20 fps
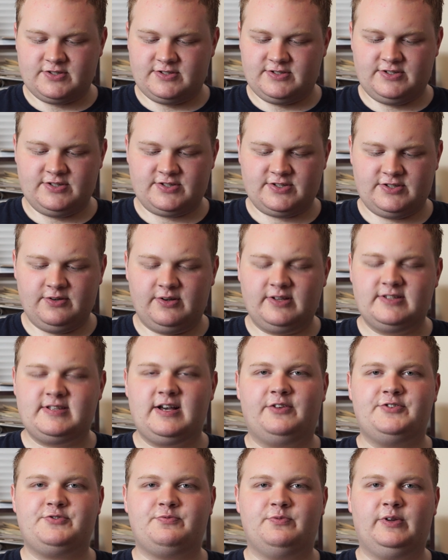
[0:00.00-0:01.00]
just you can
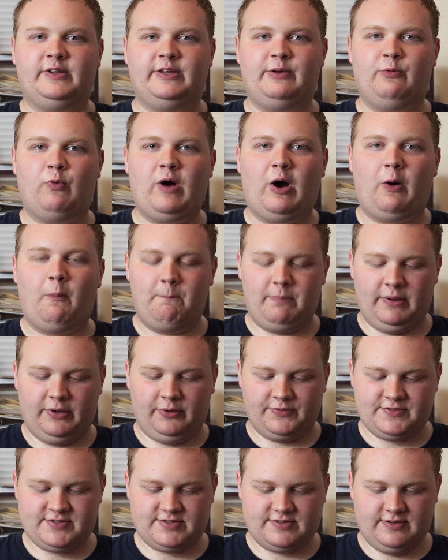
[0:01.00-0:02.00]
tell it's really well
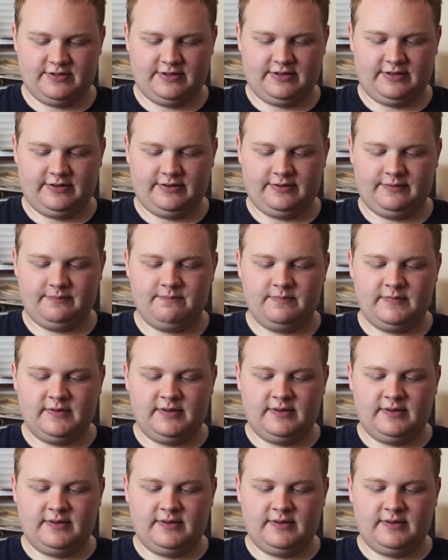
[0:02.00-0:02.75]
built. The